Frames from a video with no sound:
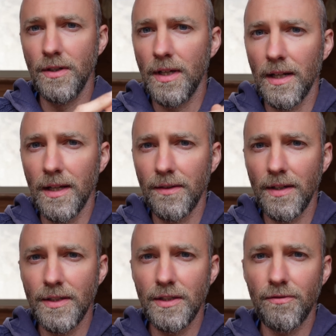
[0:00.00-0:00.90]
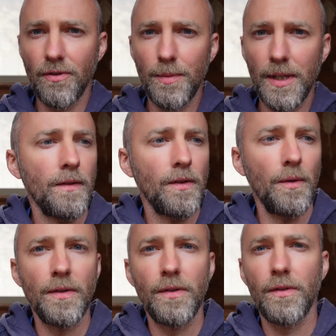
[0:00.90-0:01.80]
You get less energy from it. So
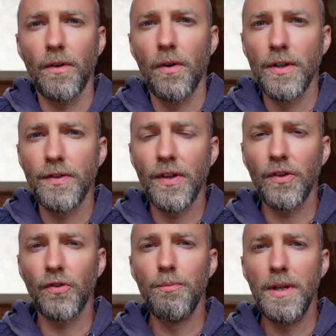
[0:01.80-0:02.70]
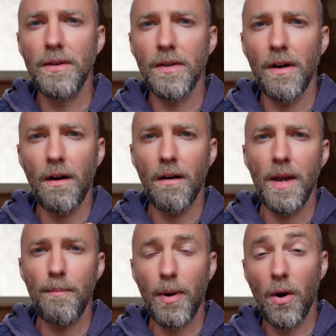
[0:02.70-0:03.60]
it's on a 6 meter
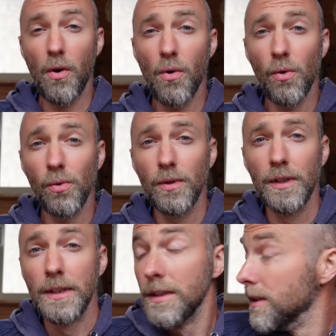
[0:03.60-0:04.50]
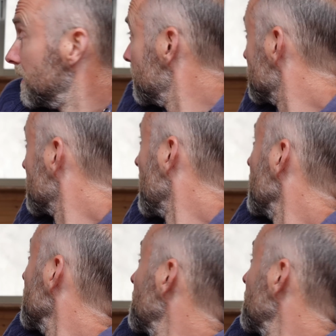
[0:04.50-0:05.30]
high pole, just out the